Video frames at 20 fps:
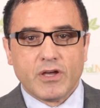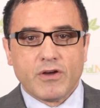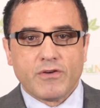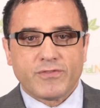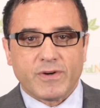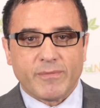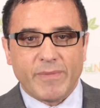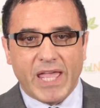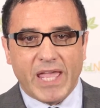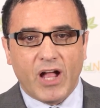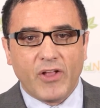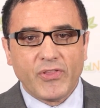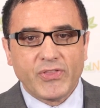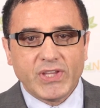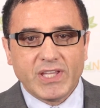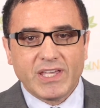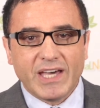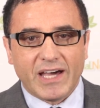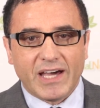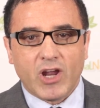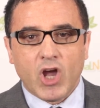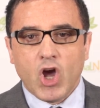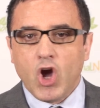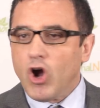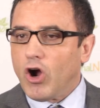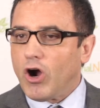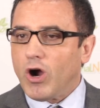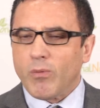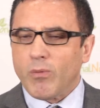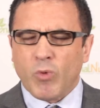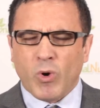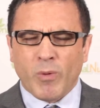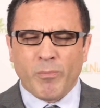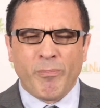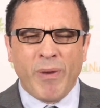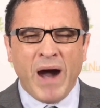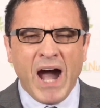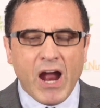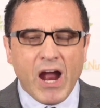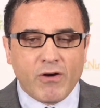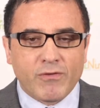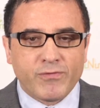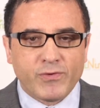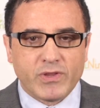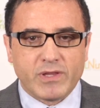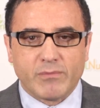from a healthy gut are more powerful